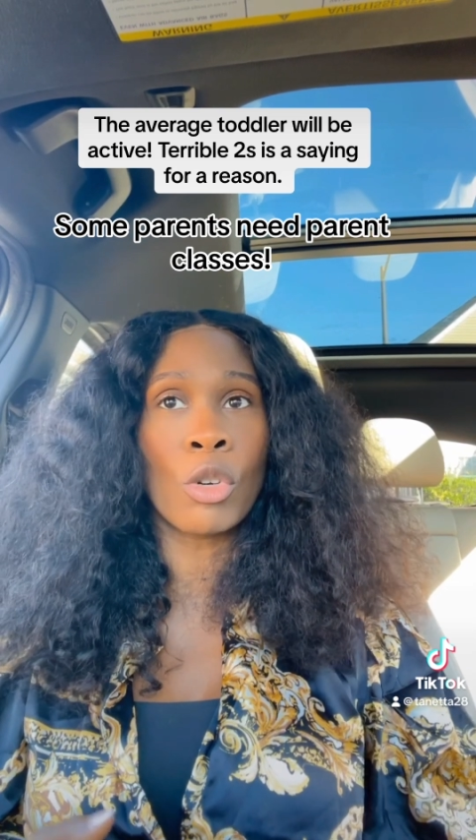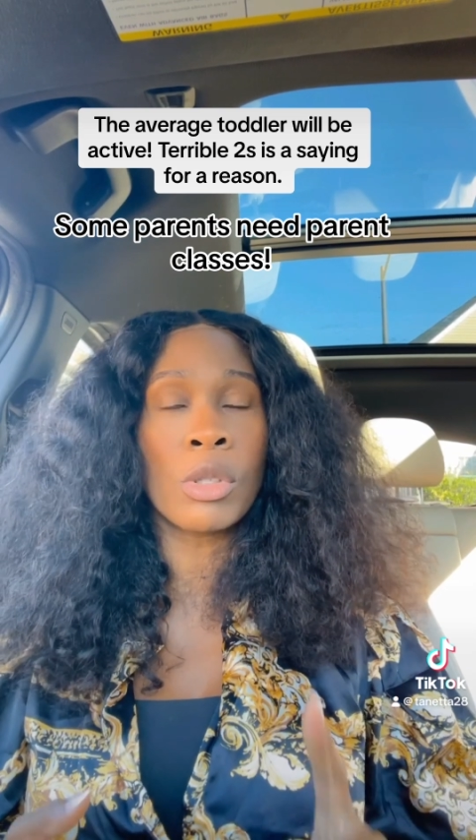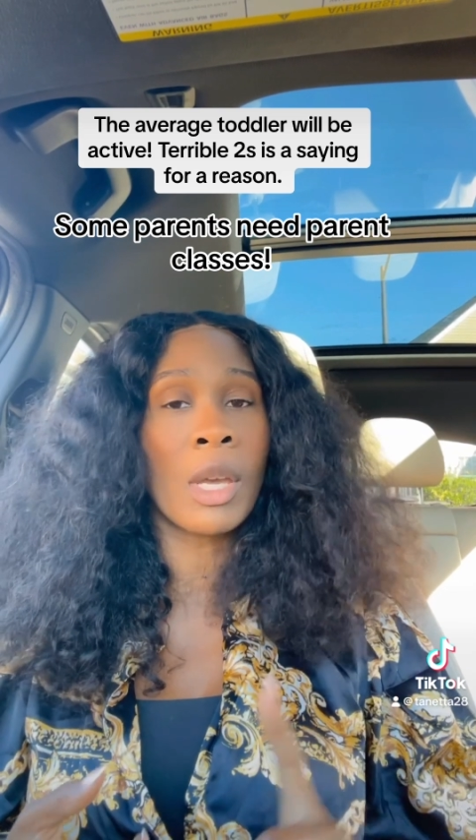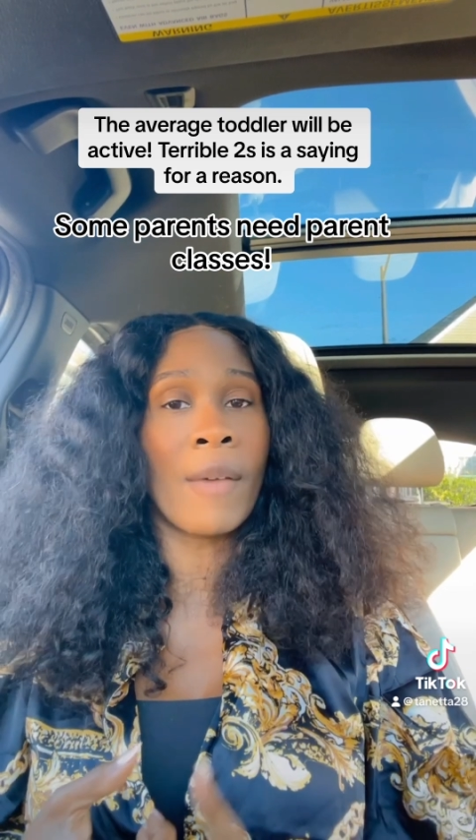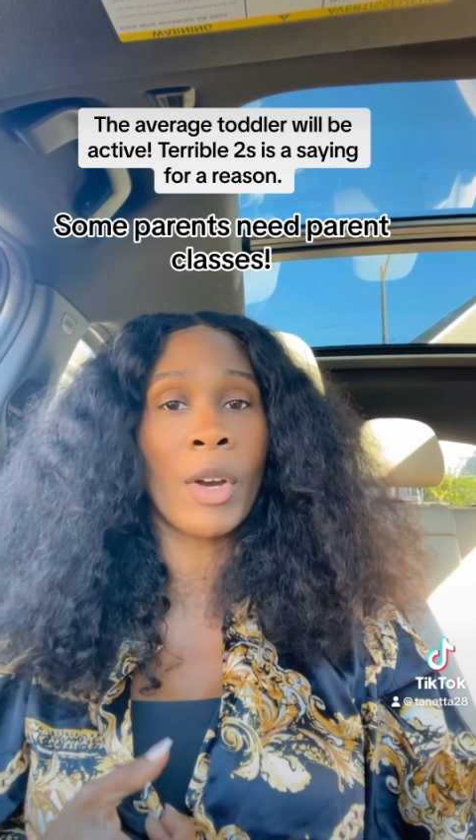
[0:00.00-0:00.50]

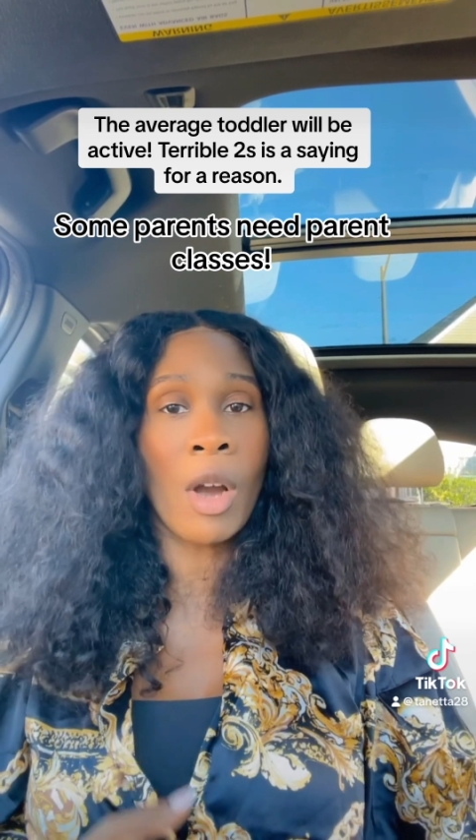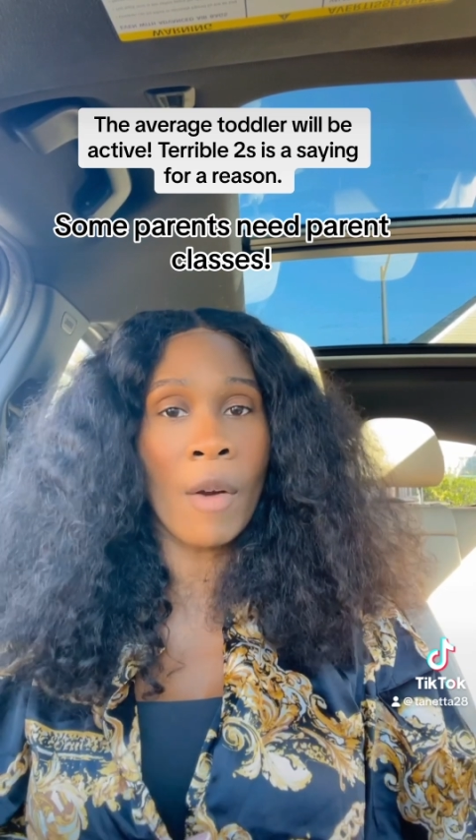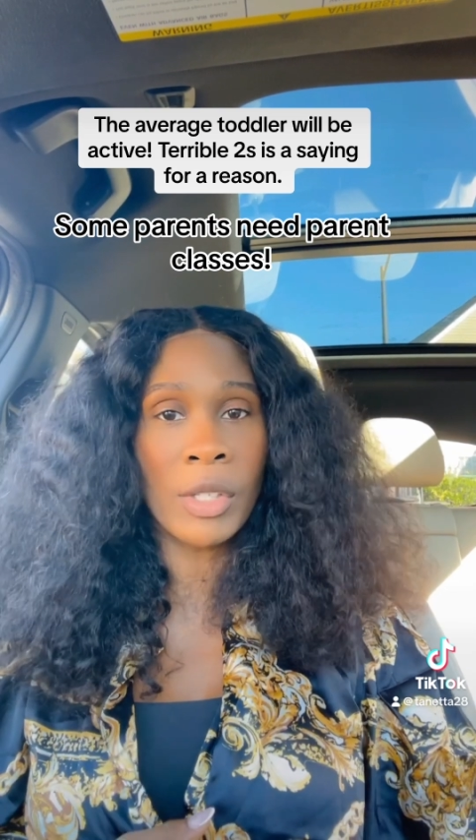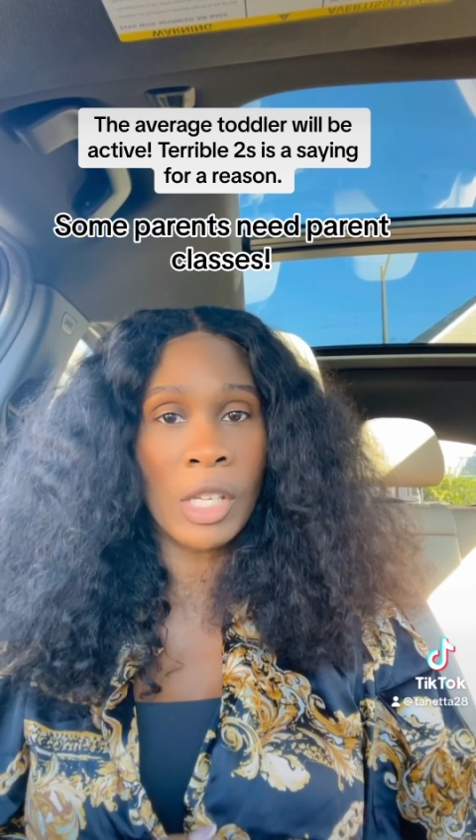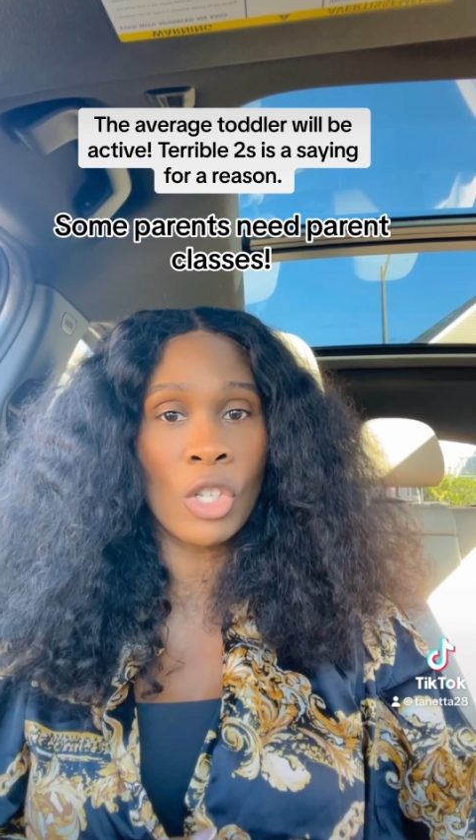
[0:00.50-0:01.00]
Chosen can have a
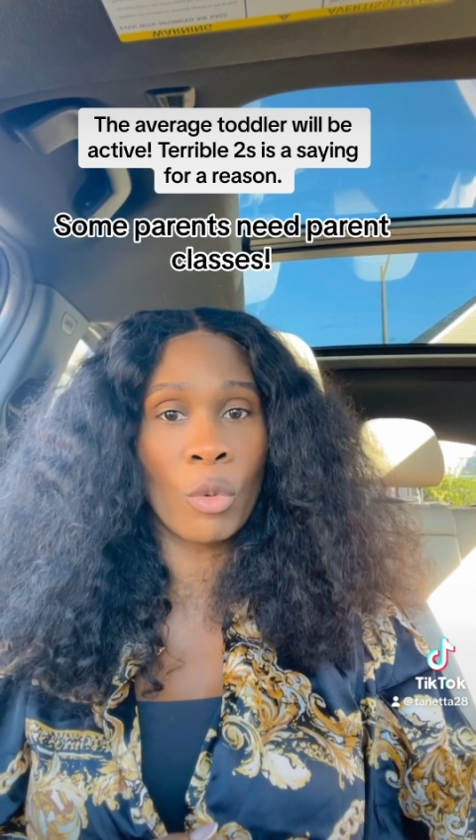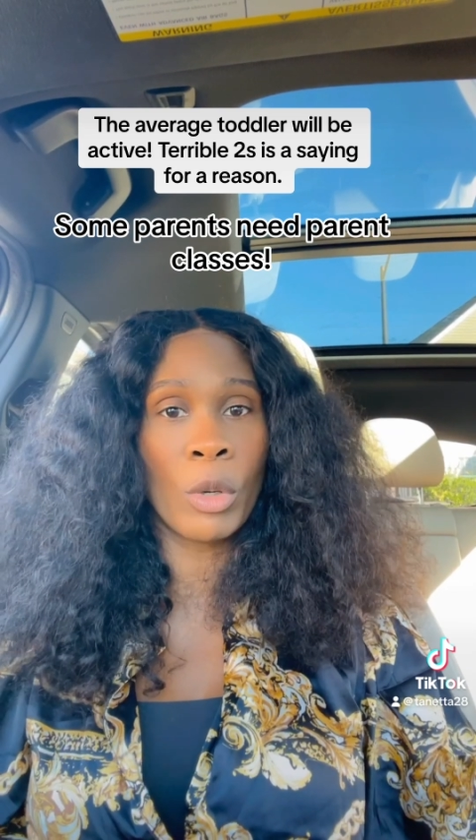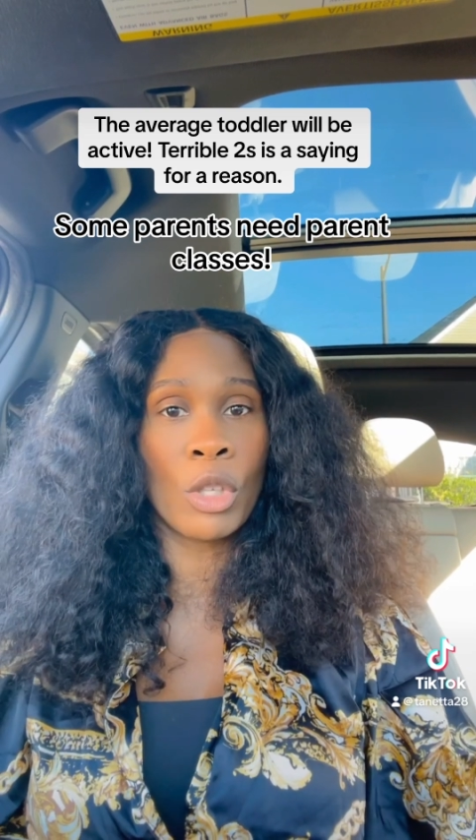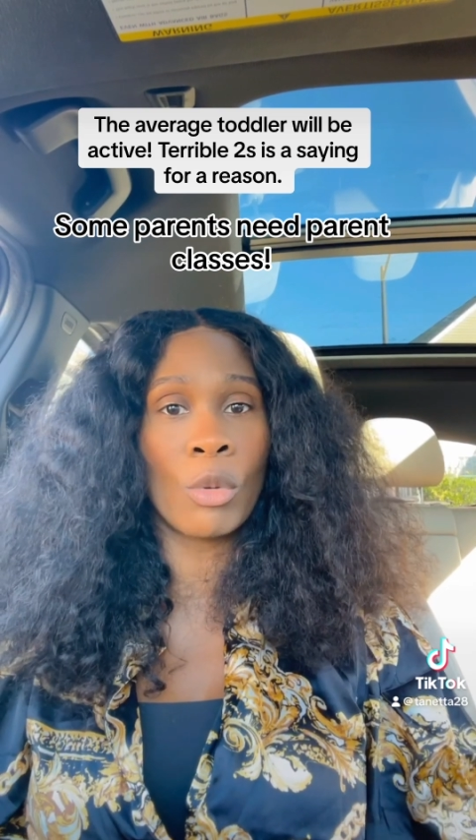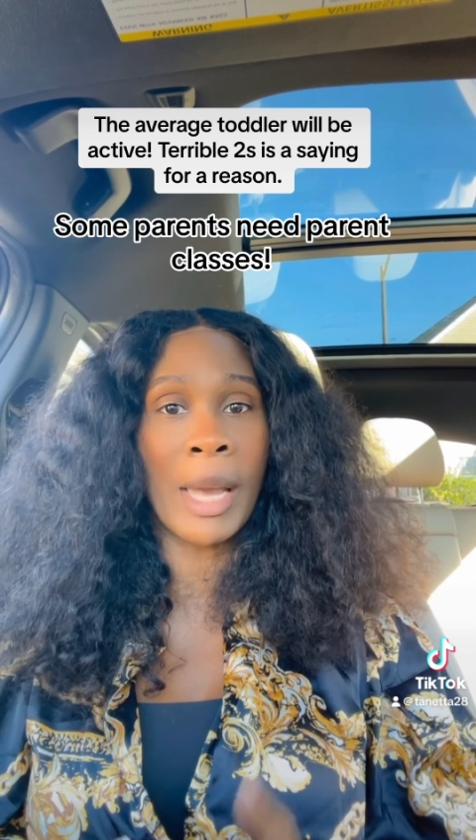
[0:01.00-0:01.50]
conversation with you